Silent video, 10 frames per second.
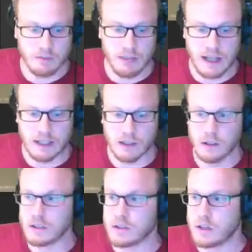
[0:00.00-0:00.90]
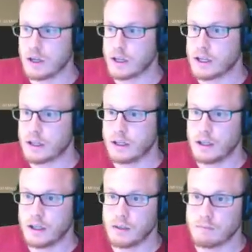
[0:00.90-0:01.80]
planning looks like.
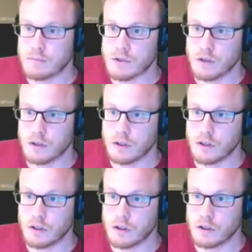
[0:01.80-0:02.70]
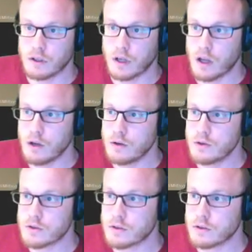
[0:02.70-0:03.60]
So I'm gonna
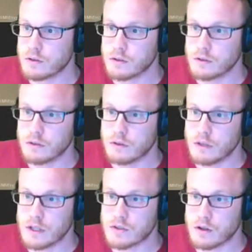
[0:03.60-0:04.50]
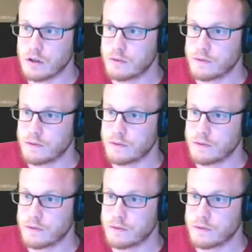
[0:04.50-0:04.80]
close this off.